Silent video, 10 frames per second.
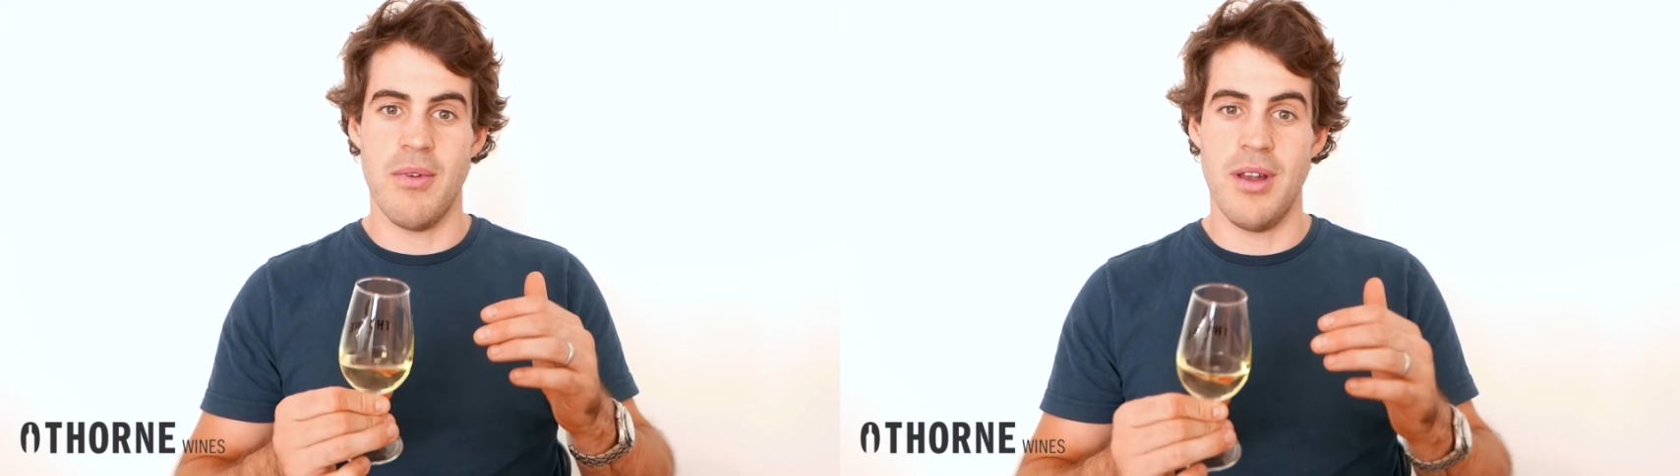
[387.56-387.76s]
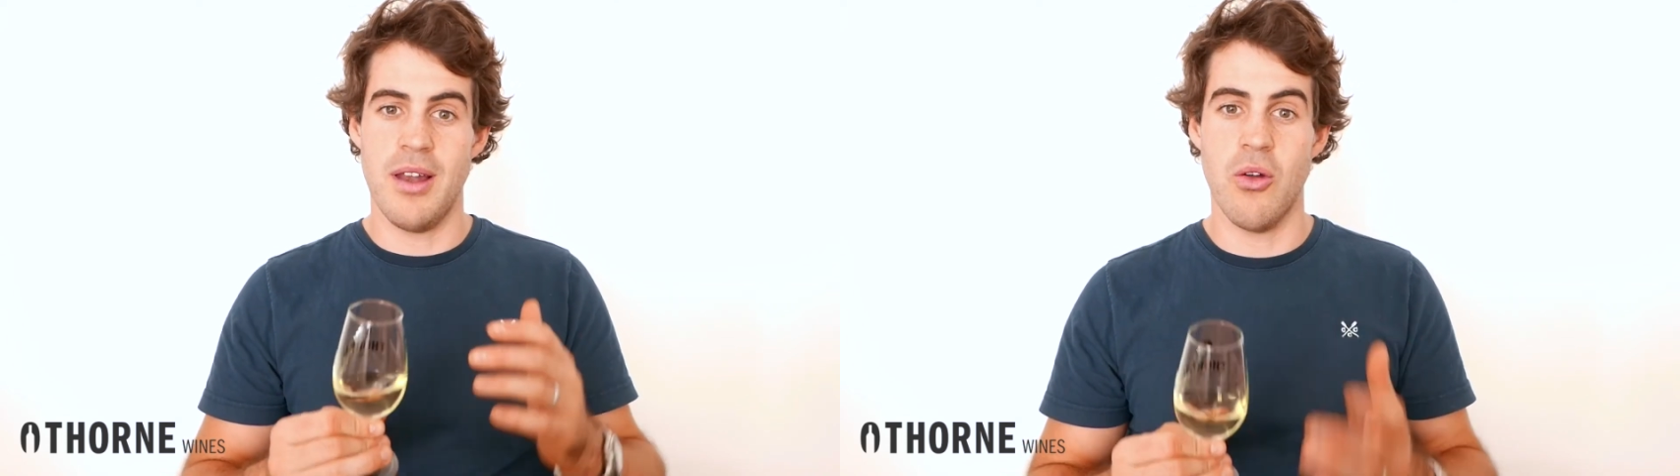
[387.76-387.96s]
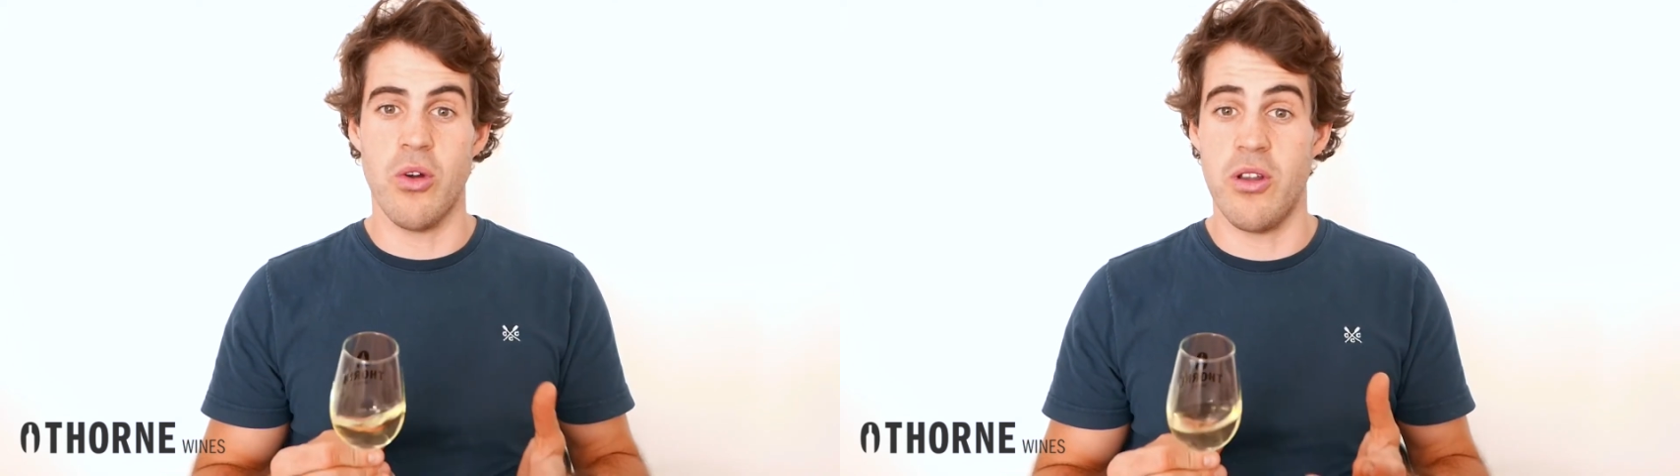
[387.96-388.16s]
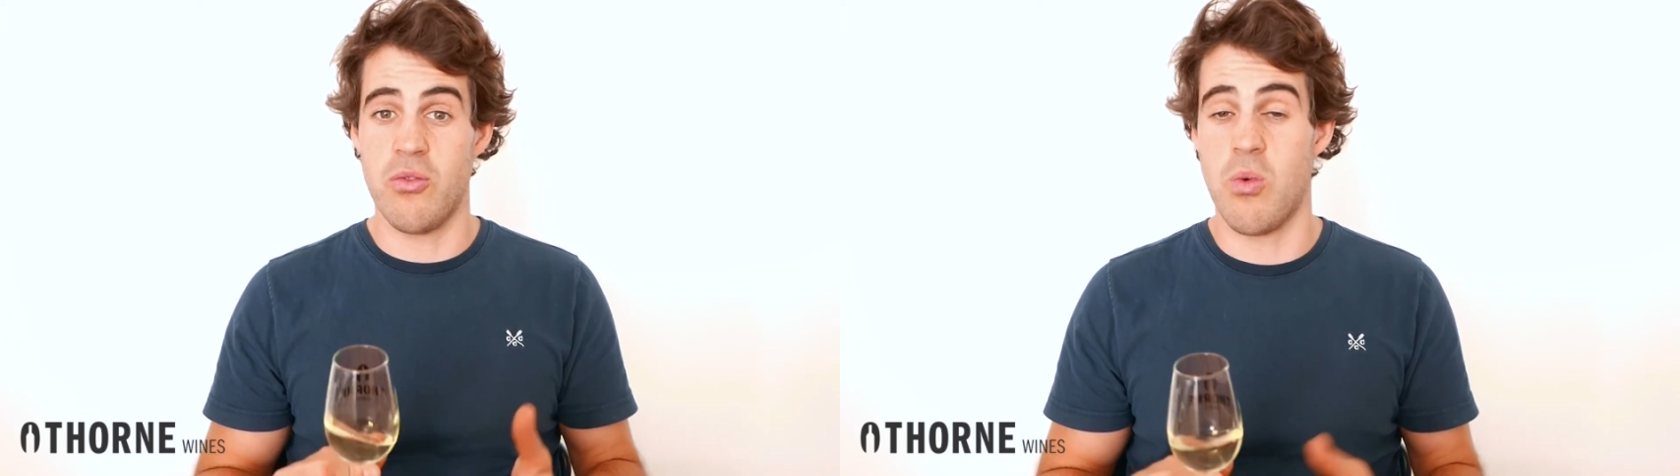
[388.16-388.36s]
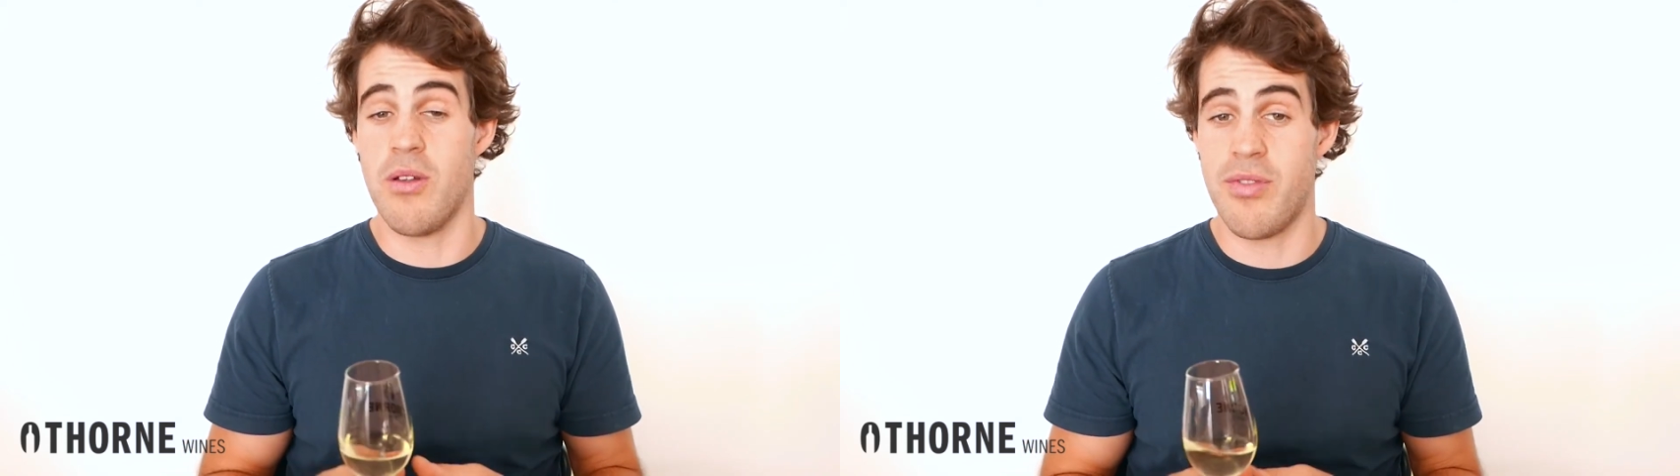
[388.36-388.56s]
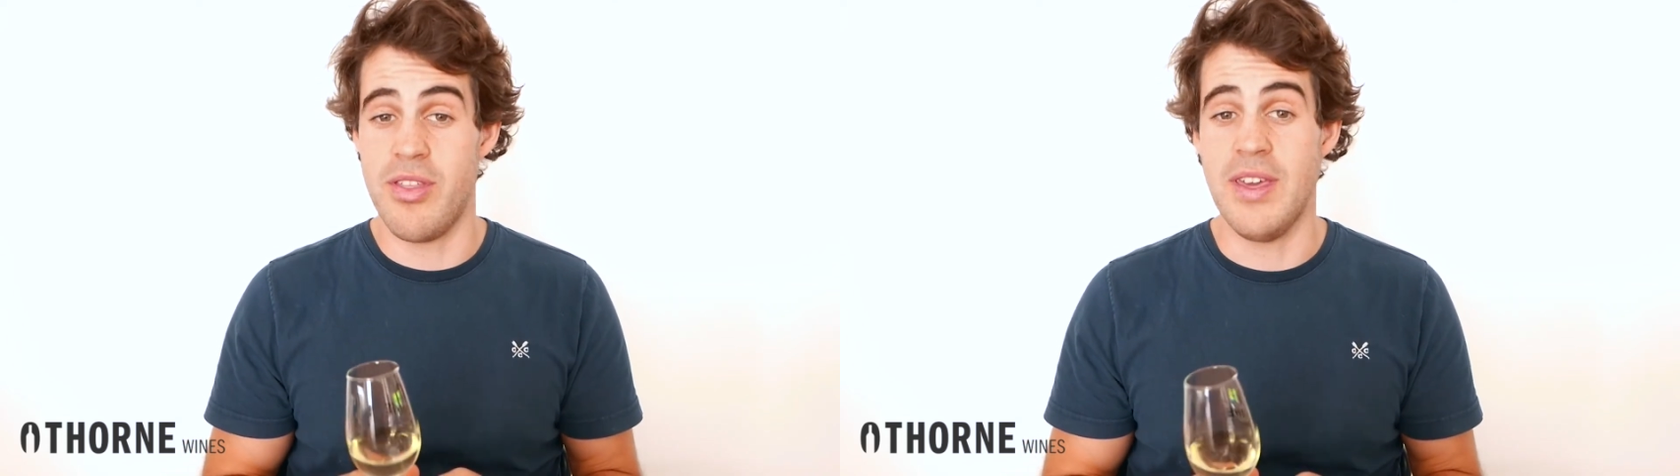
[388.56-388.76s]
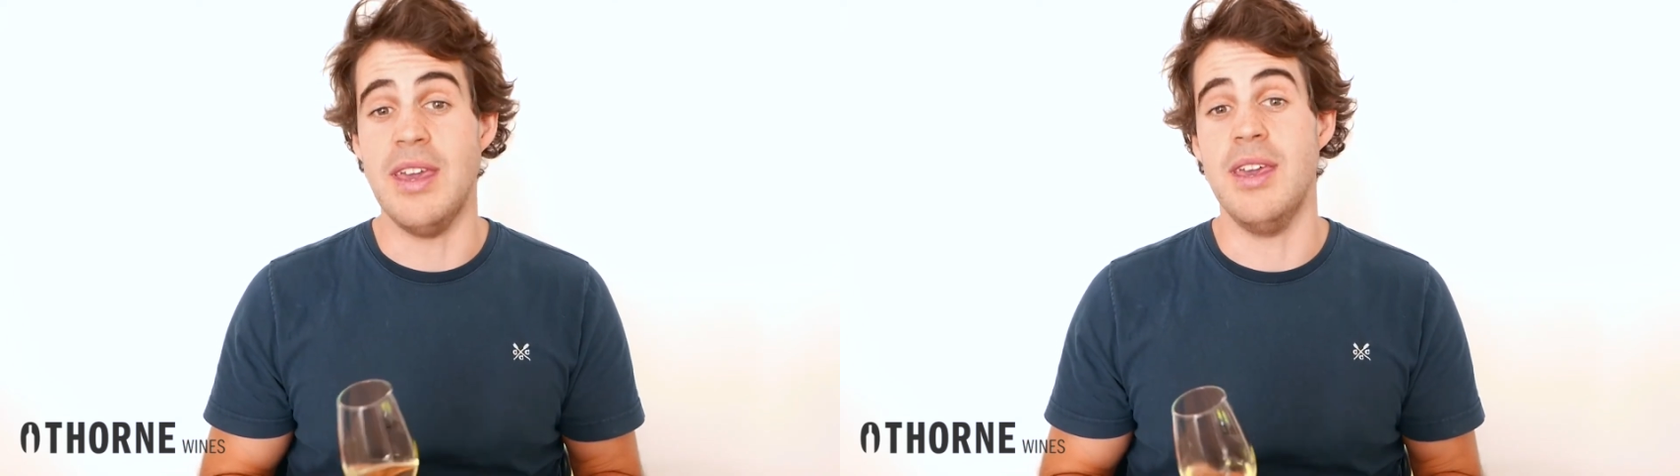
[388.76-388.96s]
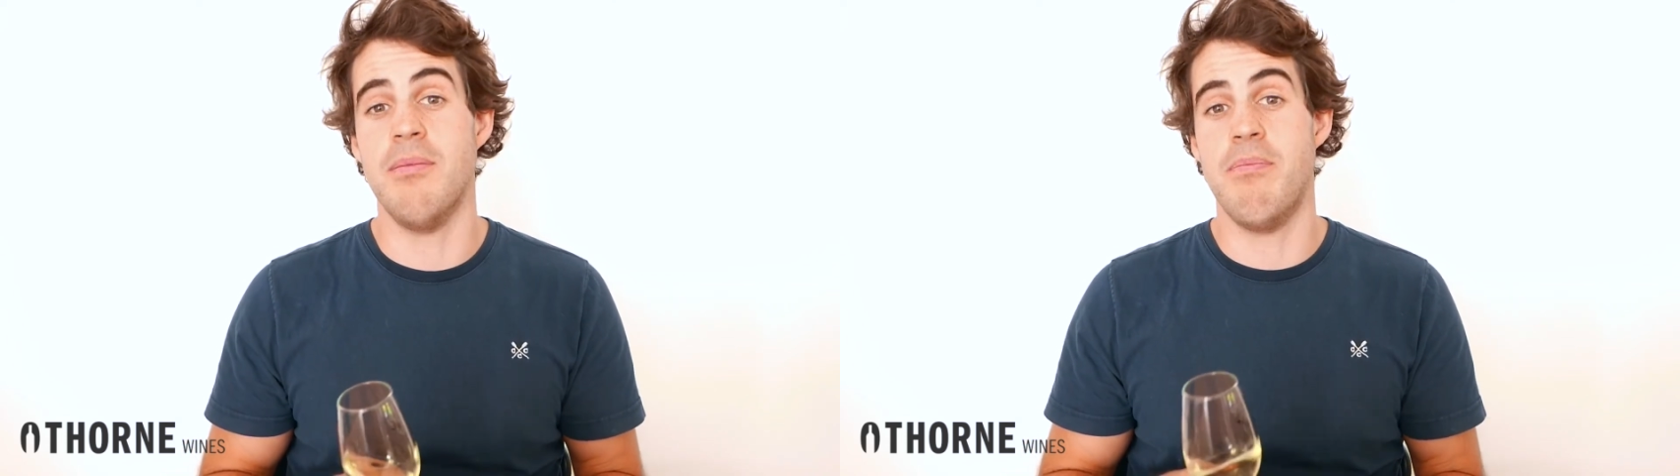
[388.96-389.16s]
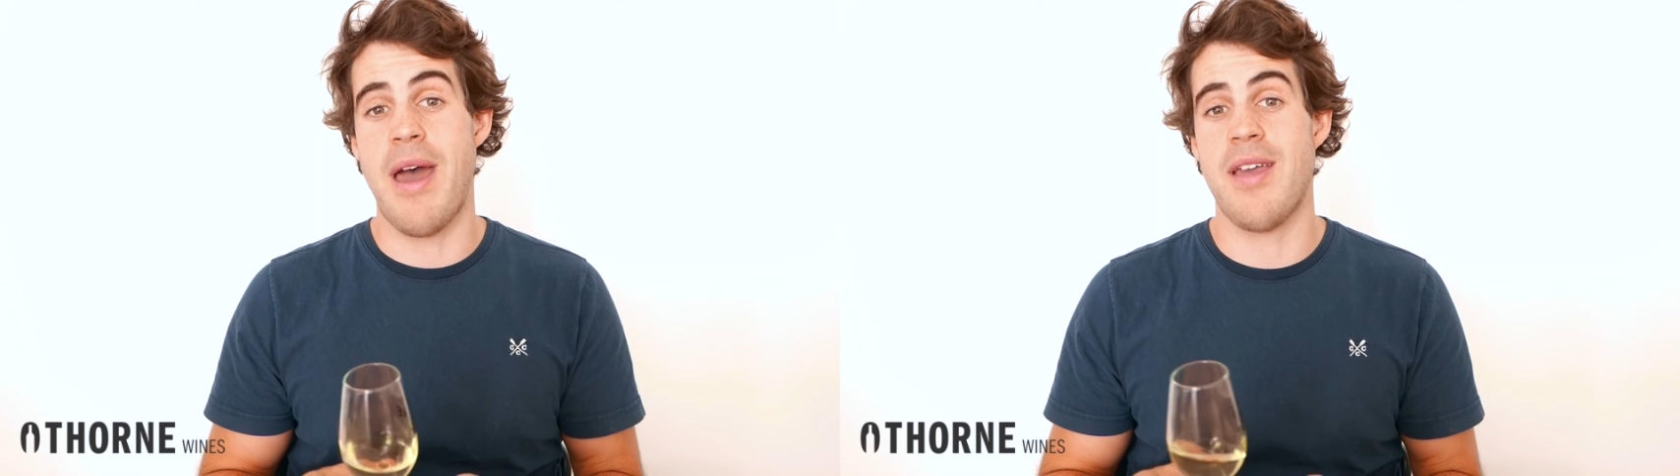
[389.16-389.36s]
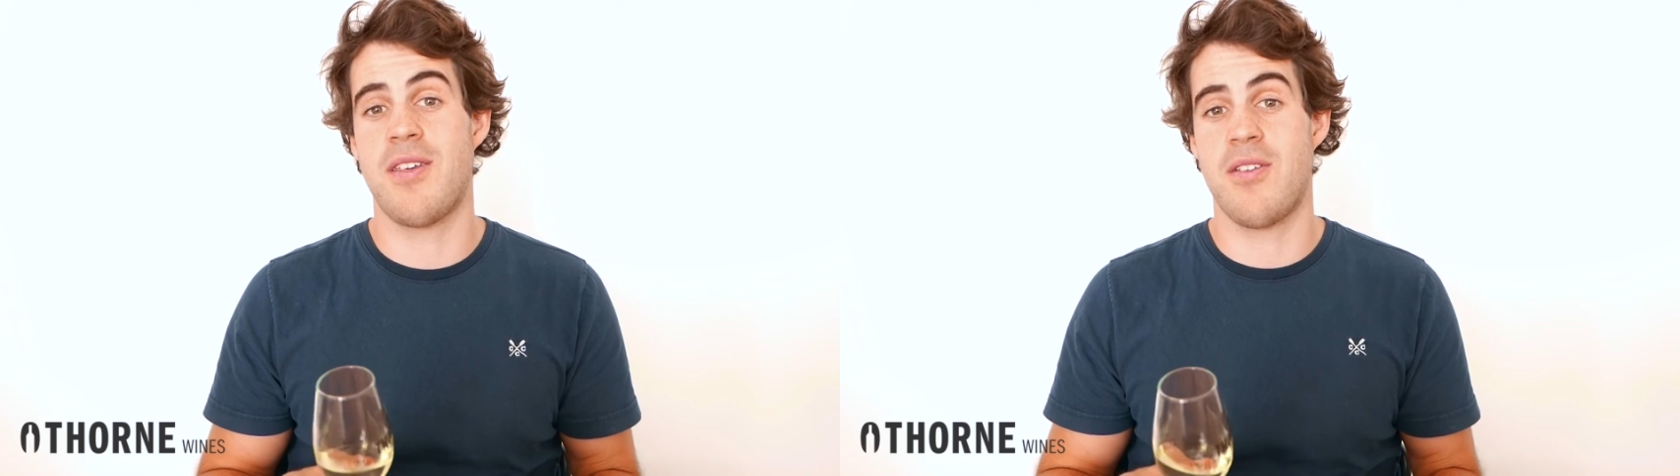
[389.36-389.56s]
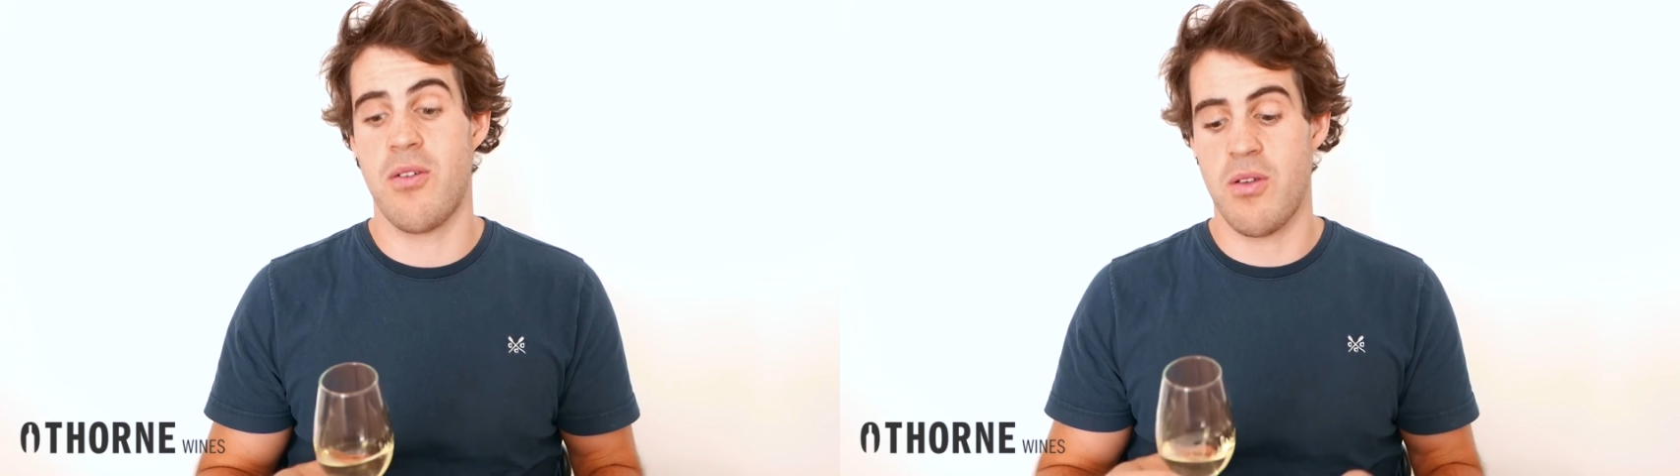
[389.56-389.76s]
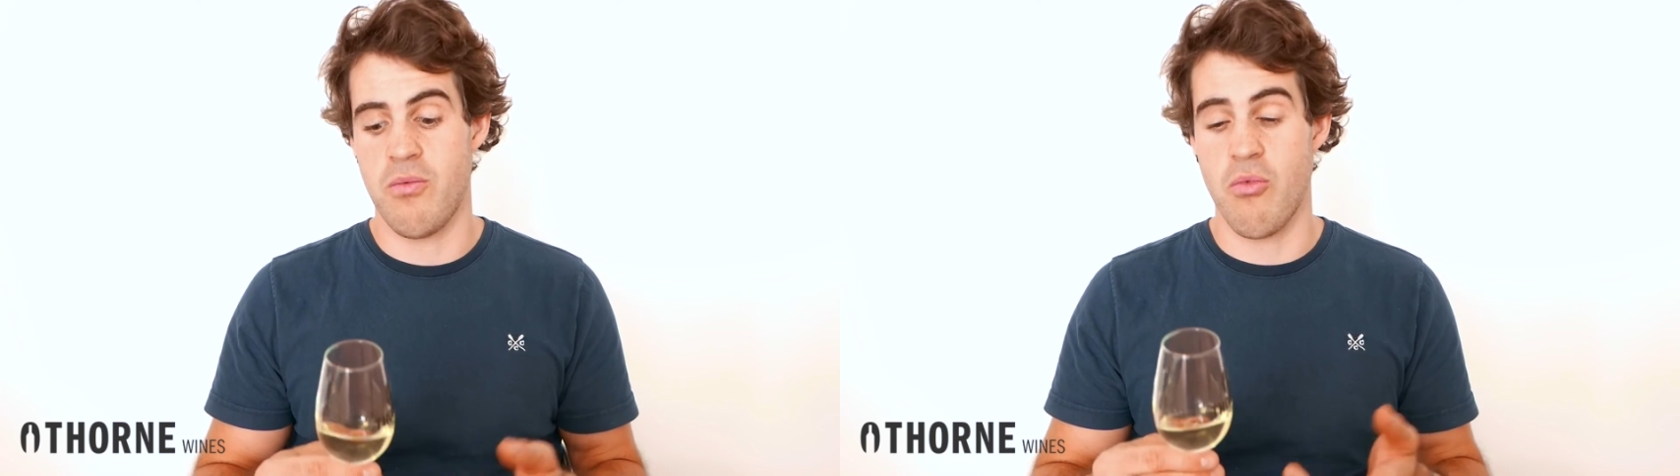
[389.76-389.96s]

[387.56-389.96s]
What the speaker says: lauded as one of the best